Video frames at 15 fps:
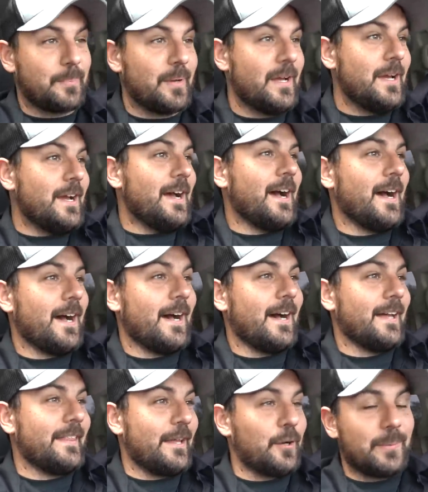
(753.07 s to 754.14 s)

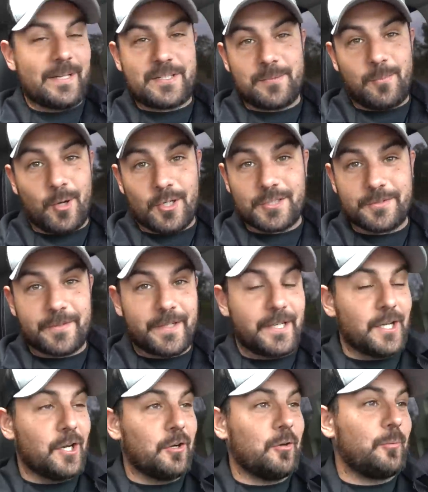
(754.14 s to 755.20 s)
Uh, that'll be tomorrow's
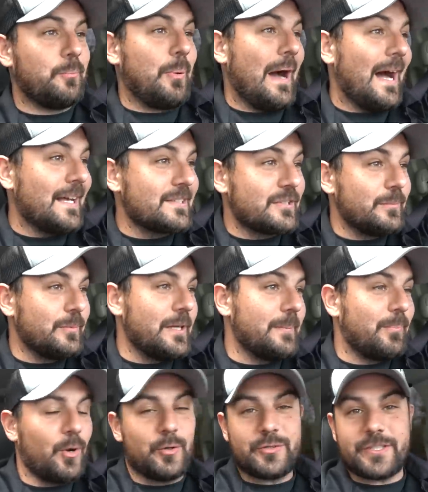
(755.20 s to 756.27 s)
video, possibly
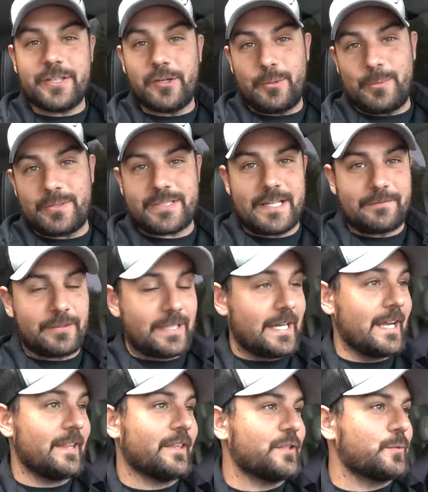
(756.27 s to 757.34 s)
posting almost every
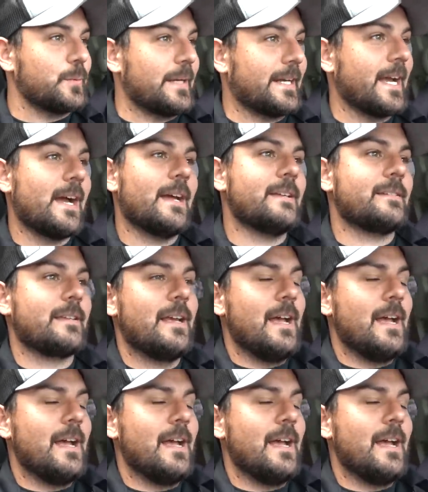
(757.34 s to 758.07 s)
day this week, guys.